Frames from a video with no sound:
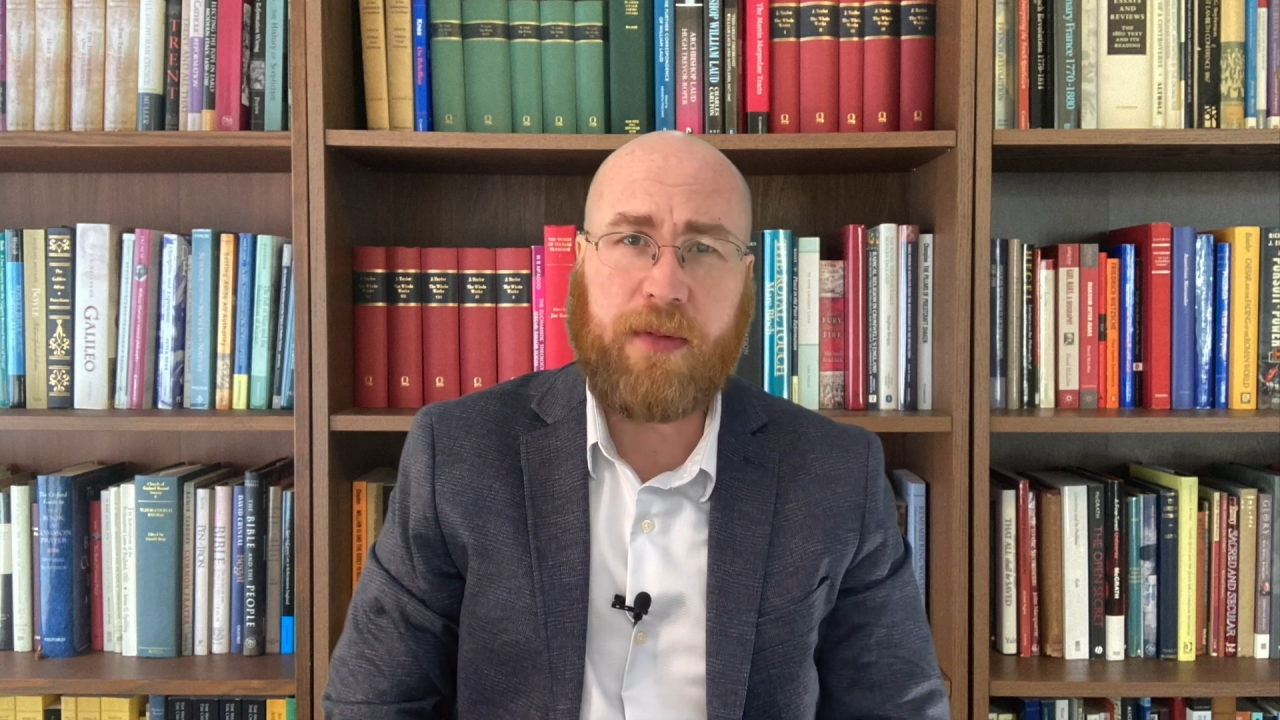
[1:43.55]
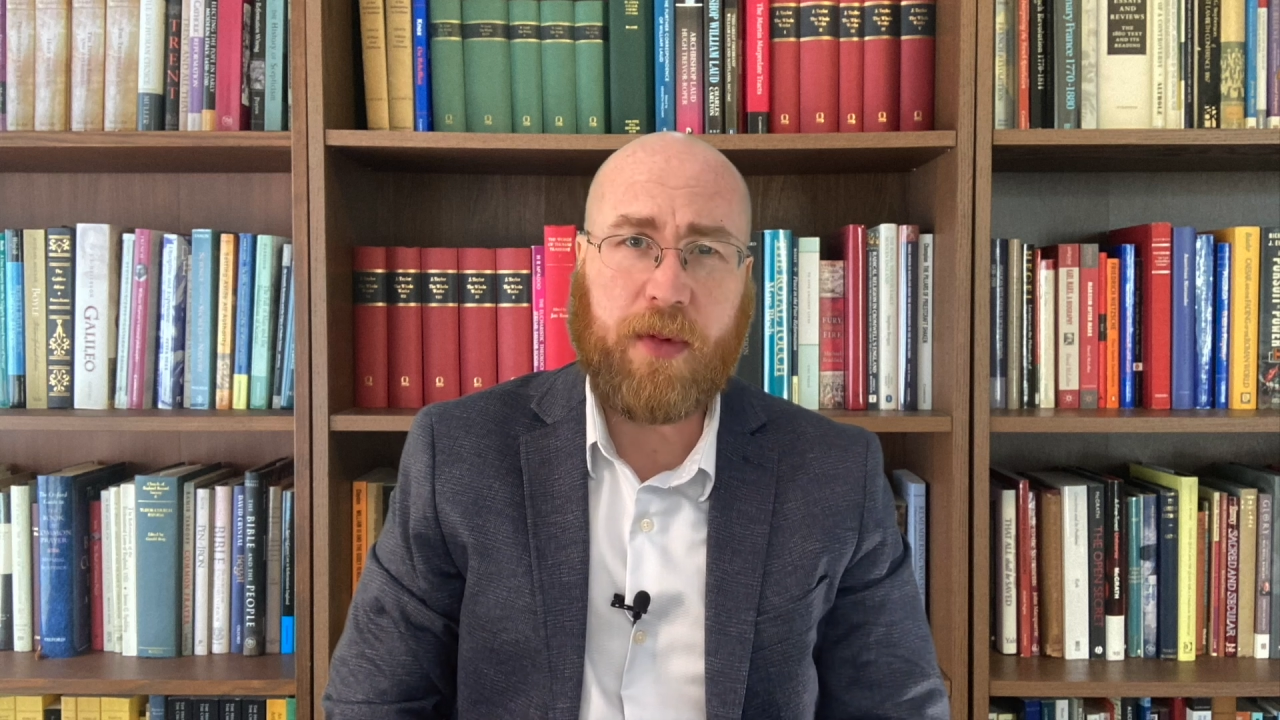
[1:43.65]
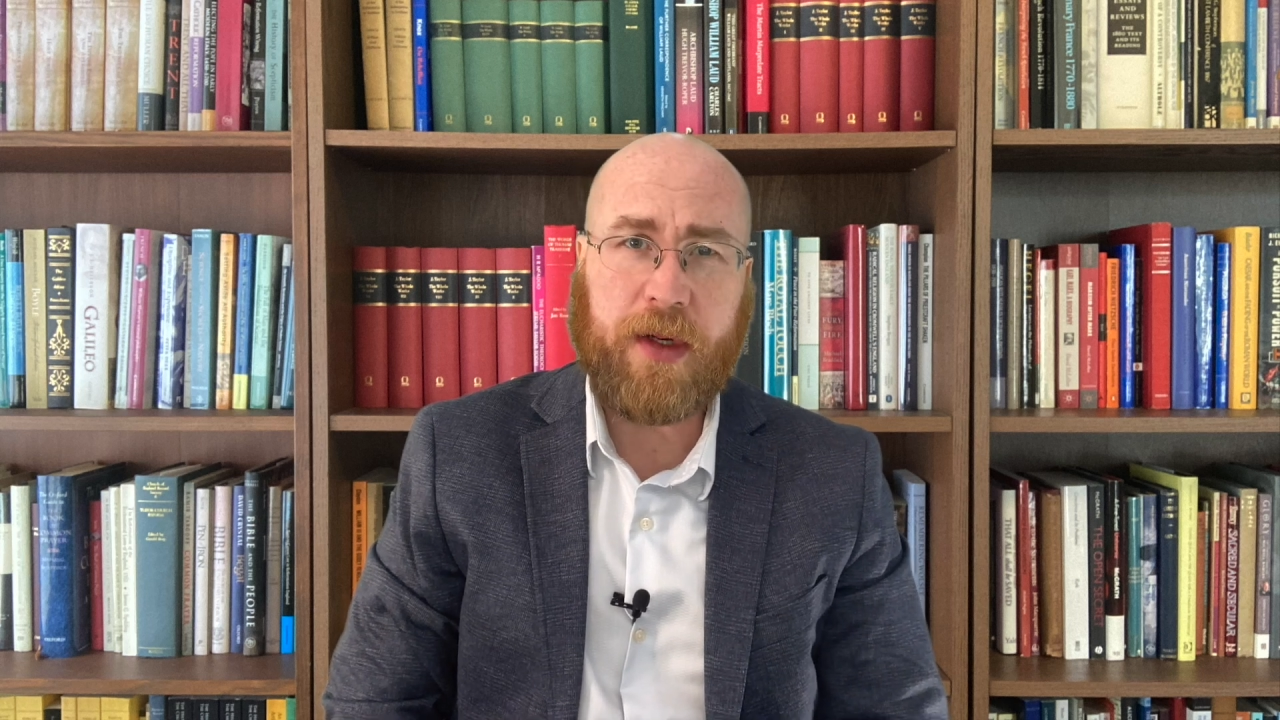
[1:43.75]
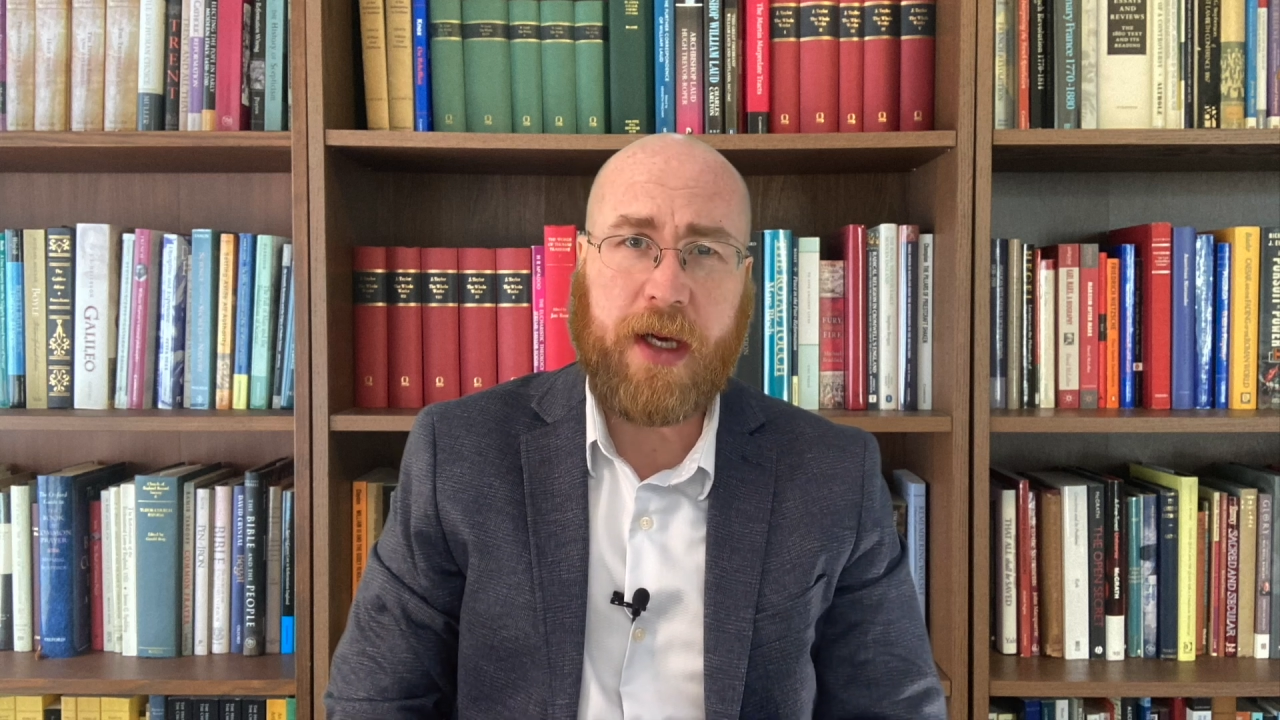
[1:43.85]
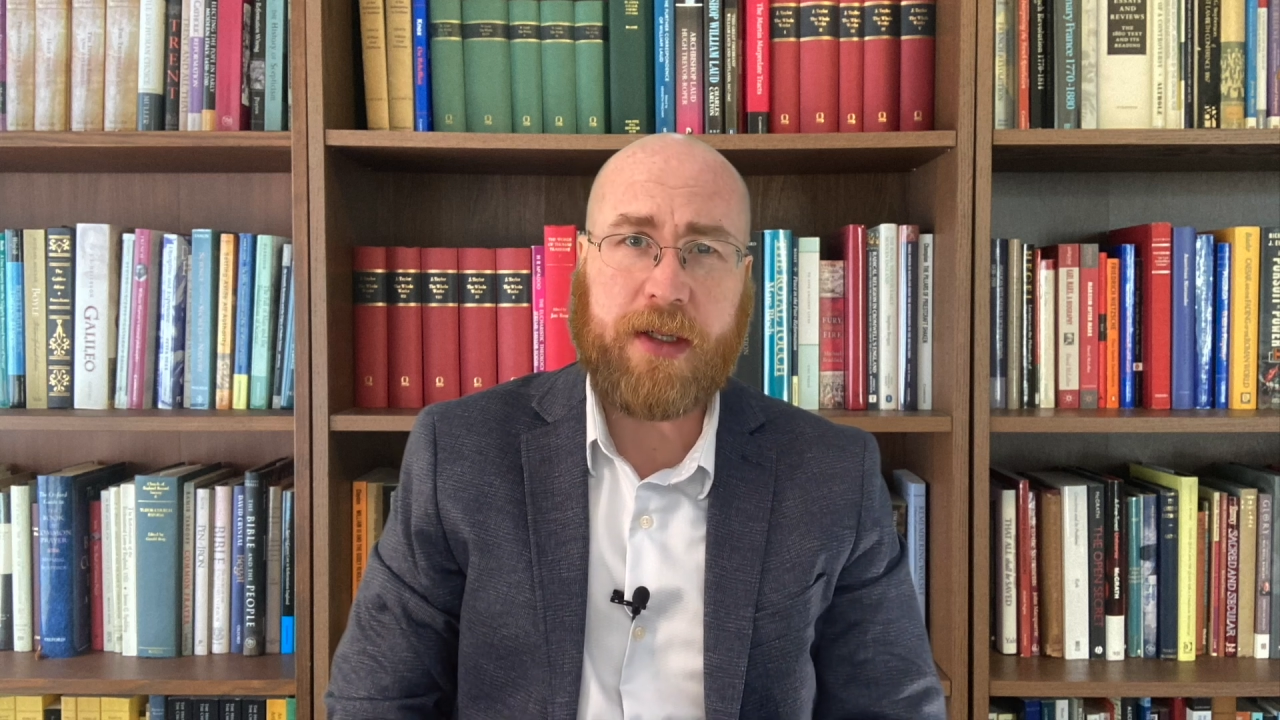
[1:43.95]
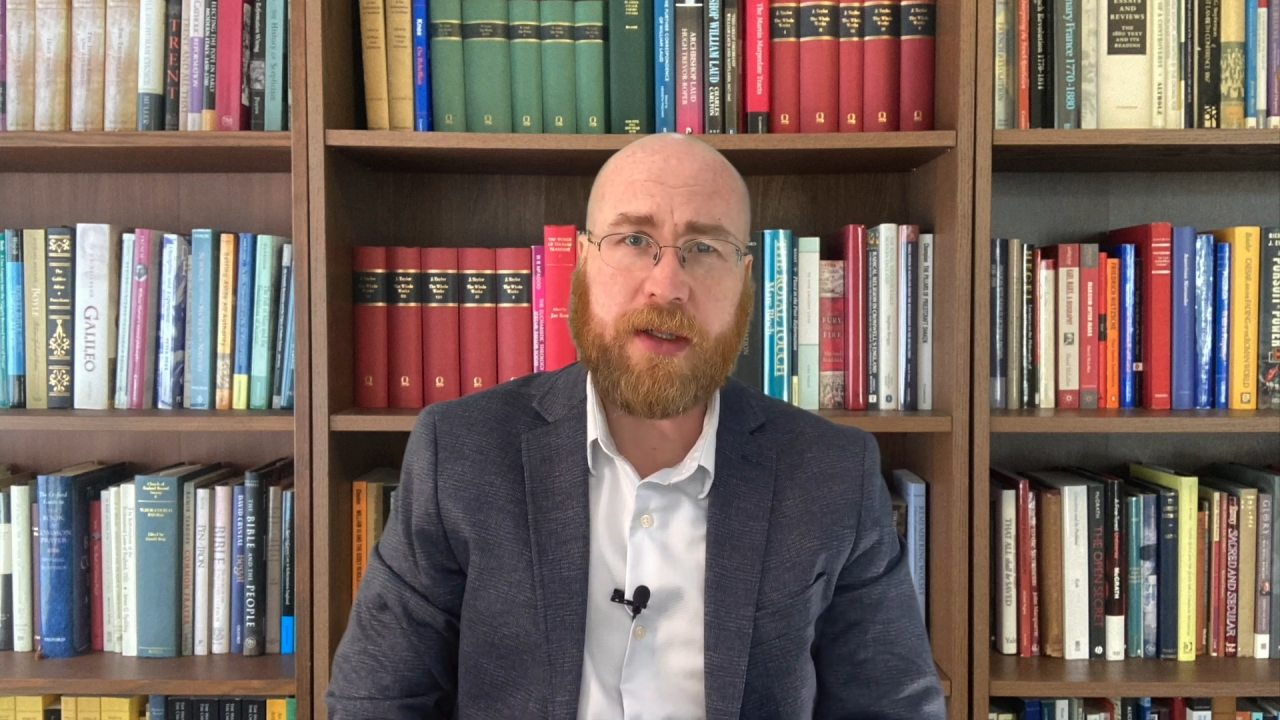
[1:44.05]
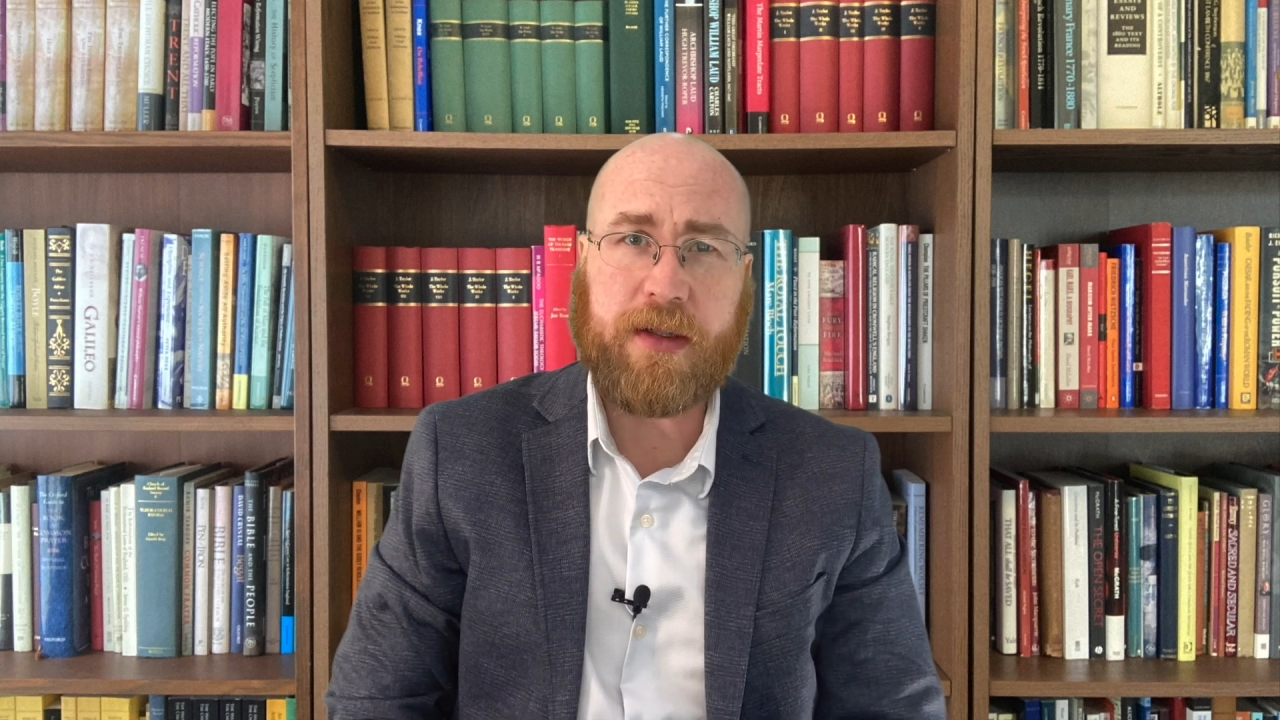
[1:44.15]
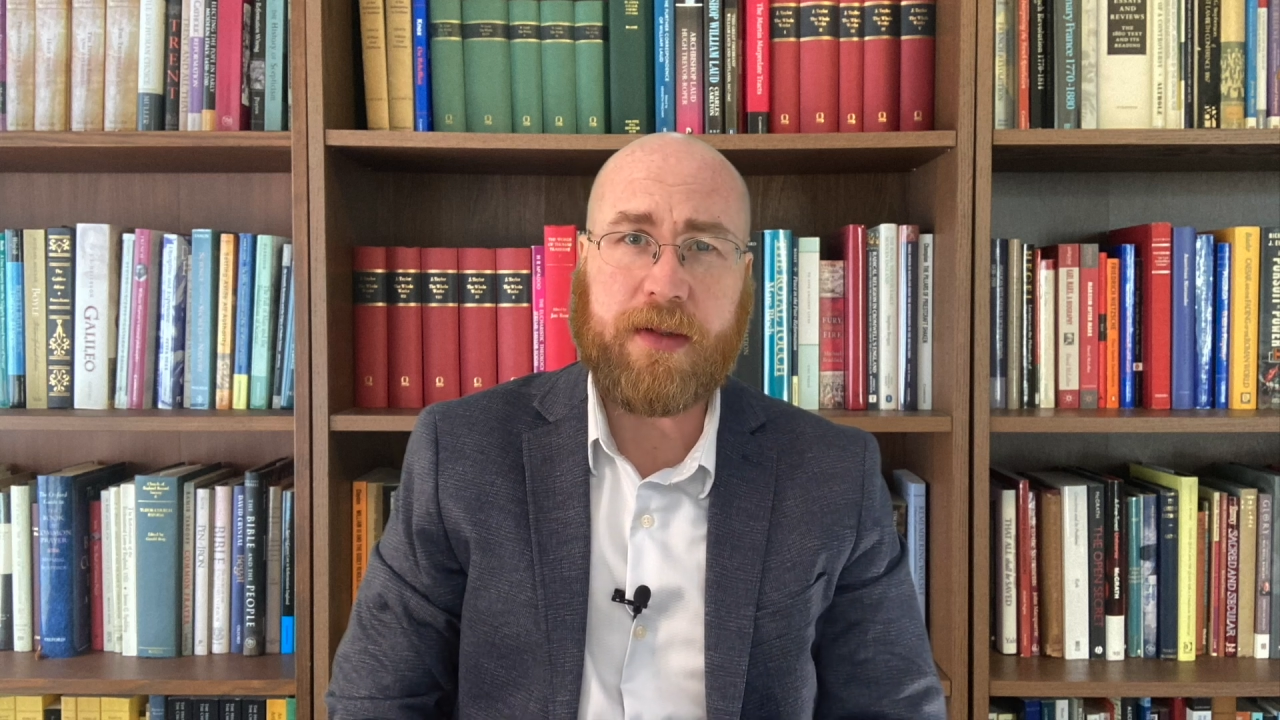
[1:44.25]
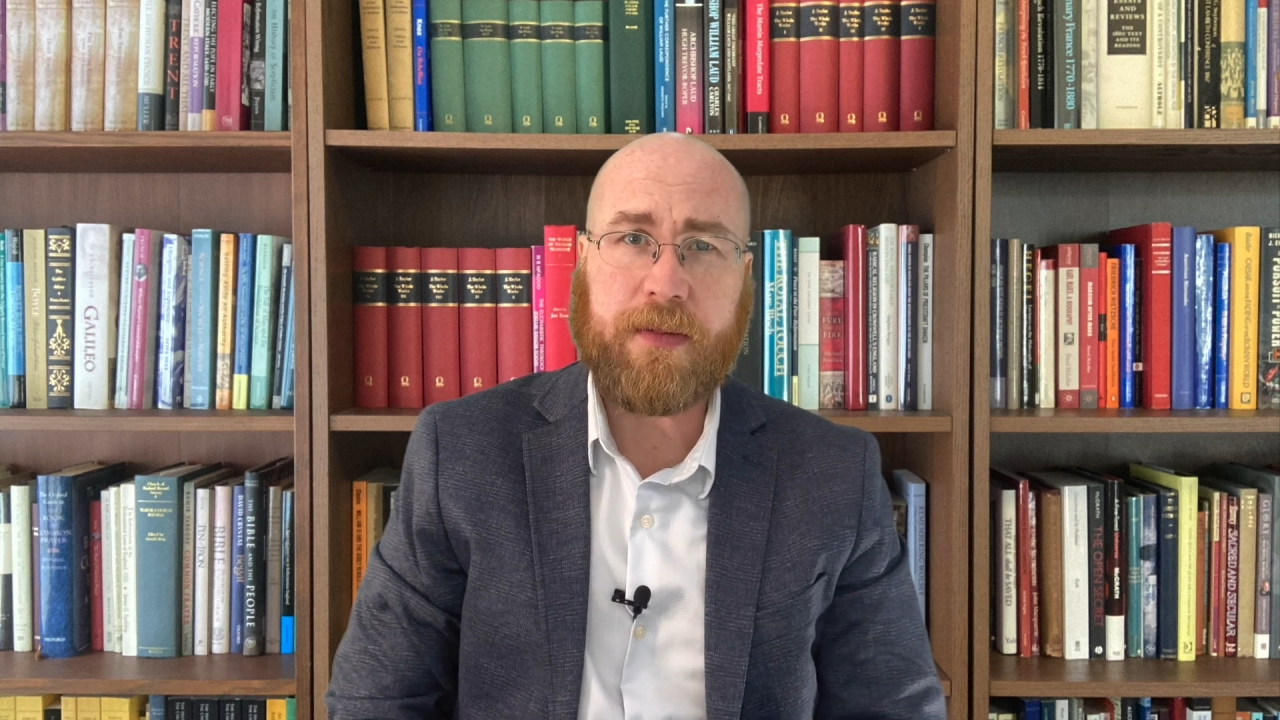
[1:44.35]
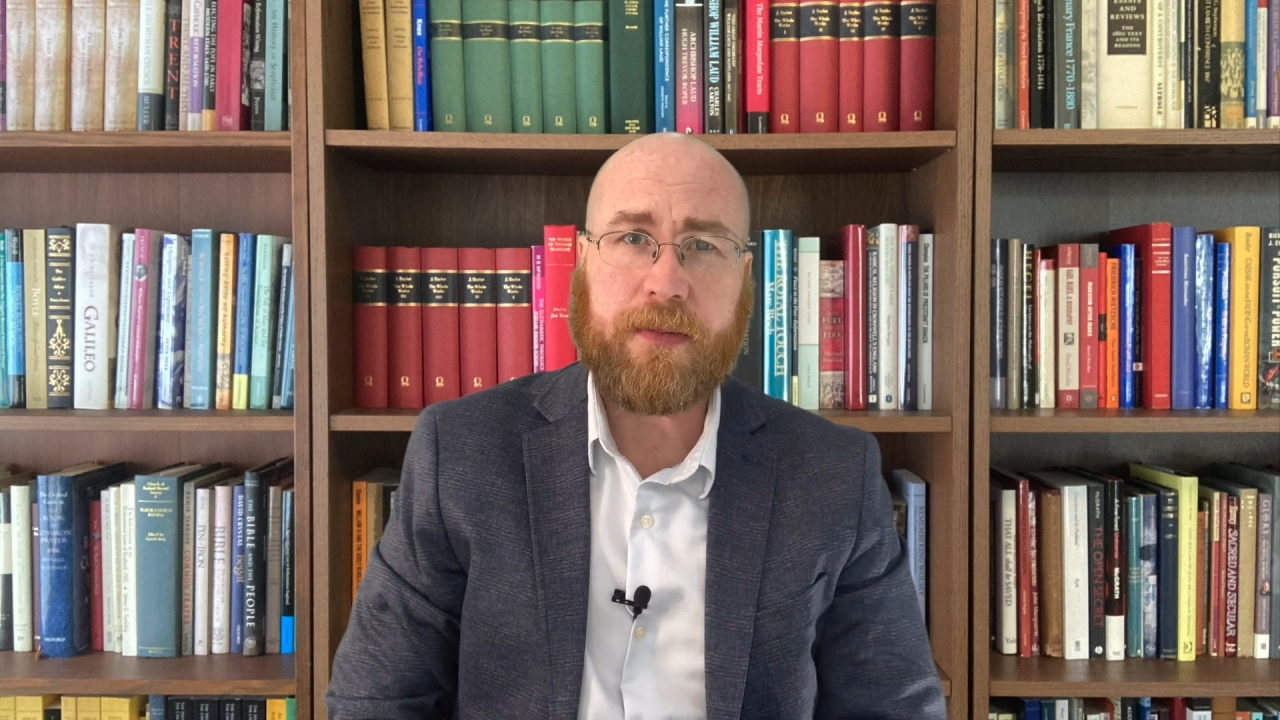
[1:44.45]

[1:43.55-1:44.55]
four nations.